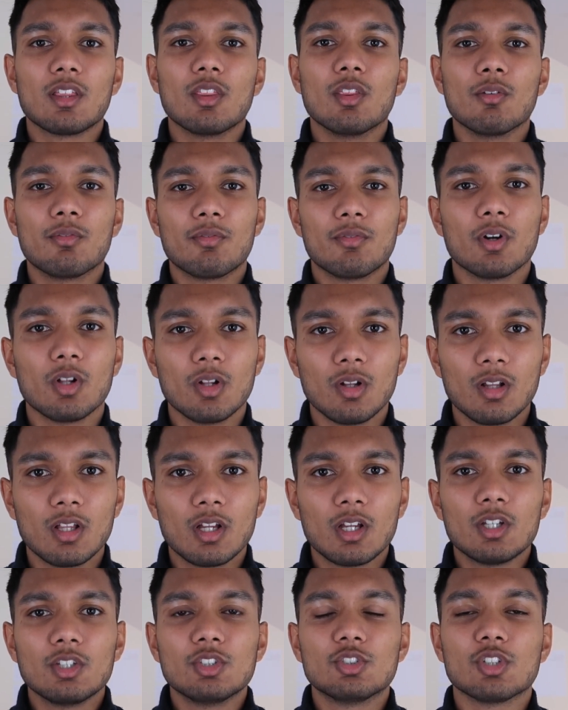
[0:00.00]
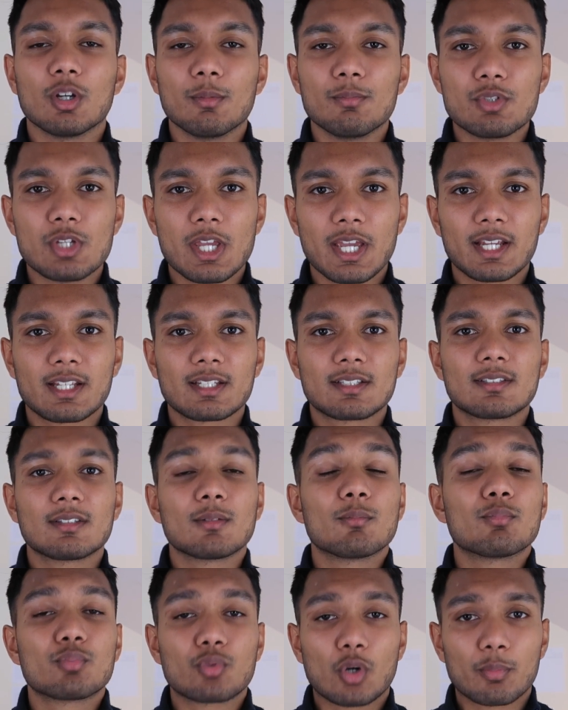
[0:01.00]
the full
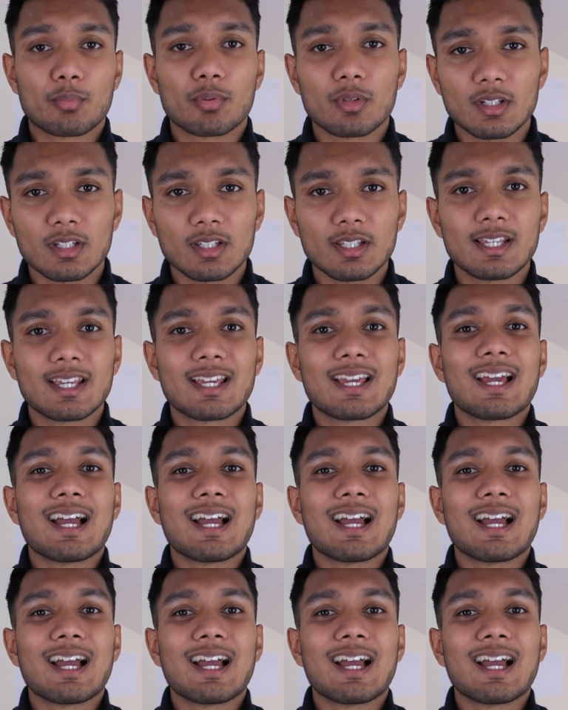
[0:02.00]
subject properly.